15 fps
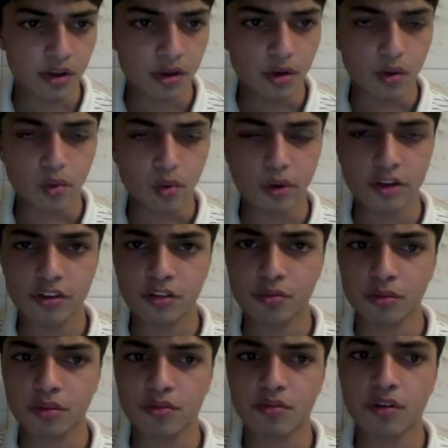Wages
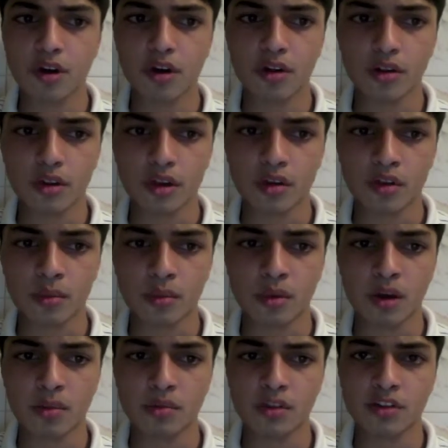will fall if a
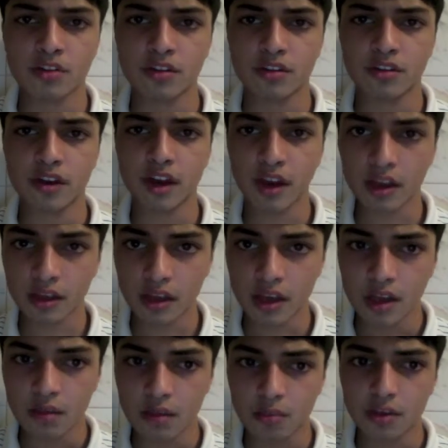population is high
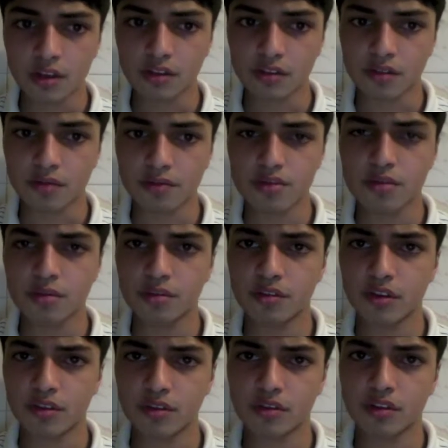because the
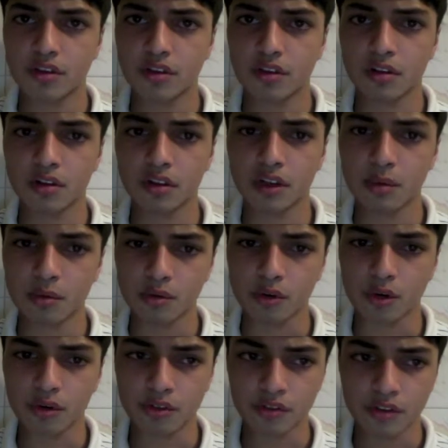frequency of skilled
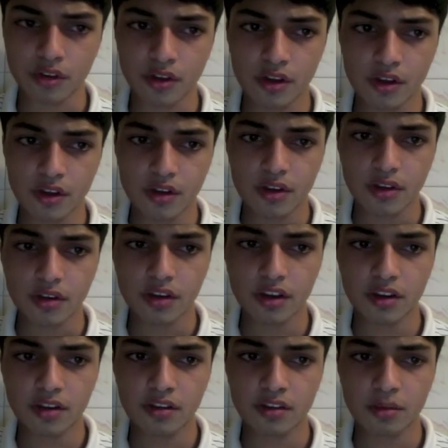laborers
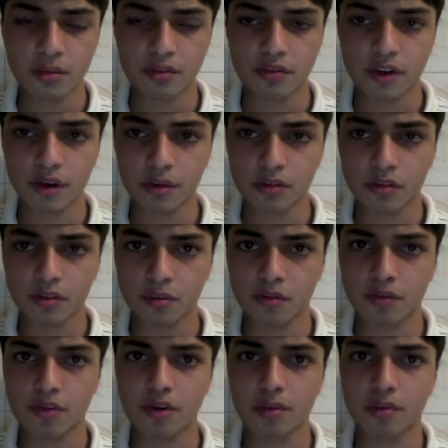needed to be found to
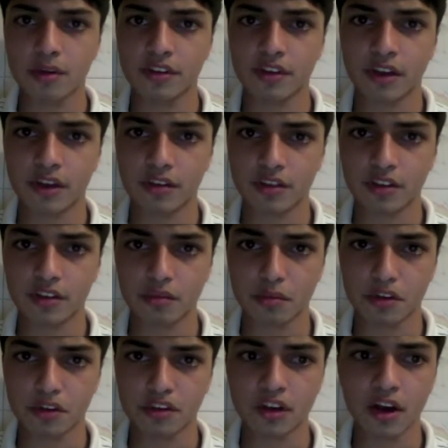perform a task is
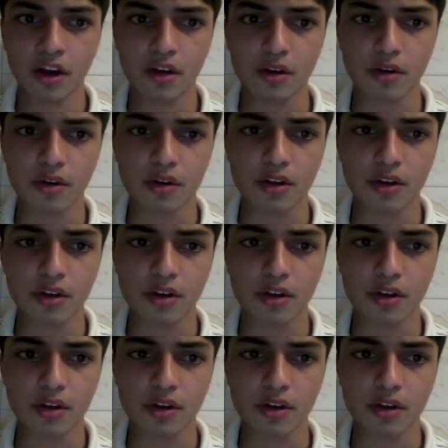much higher.